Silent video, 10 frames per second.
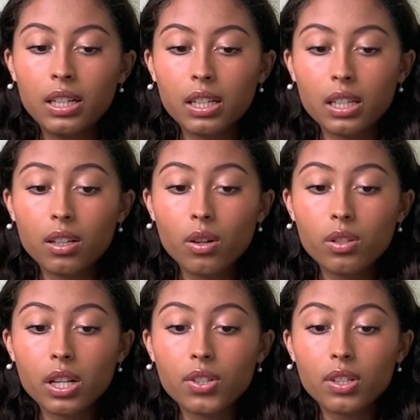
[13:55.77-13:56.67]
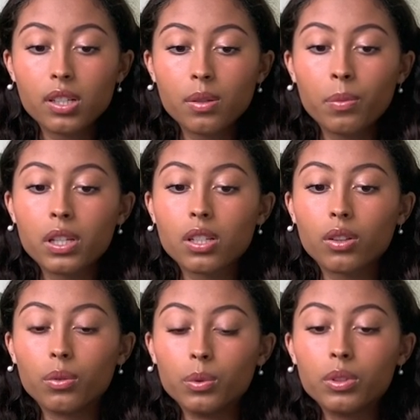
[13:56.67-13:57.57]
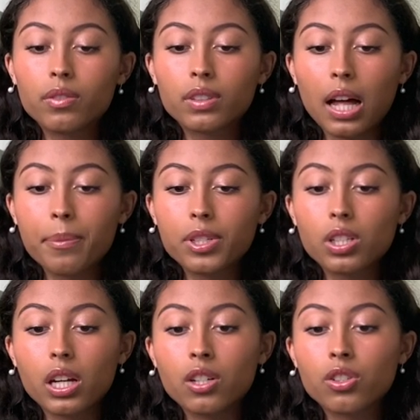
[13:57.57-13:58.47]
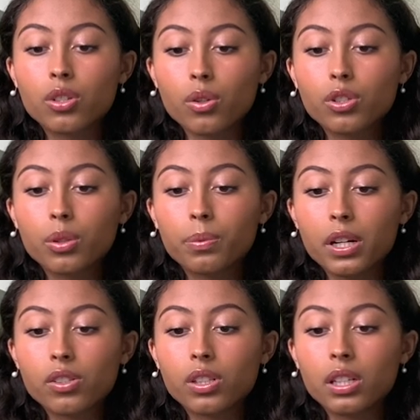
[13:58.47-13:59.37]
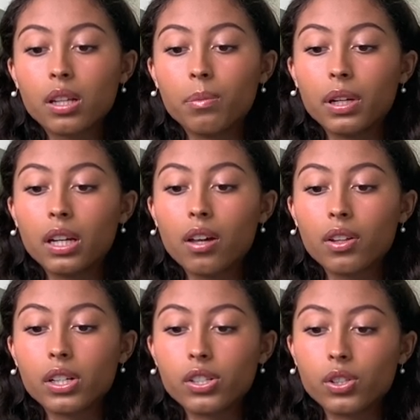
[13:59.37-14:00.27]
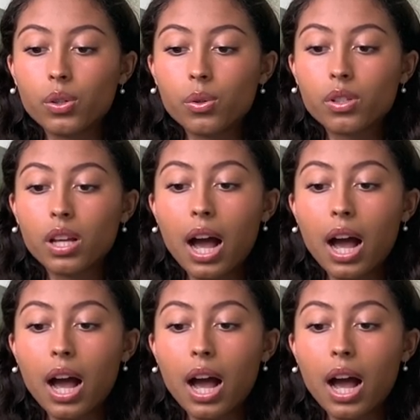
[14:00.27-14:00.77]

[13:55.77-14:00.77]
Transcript: Egocentrism is at the root of climate change, social oppression, and many other issues.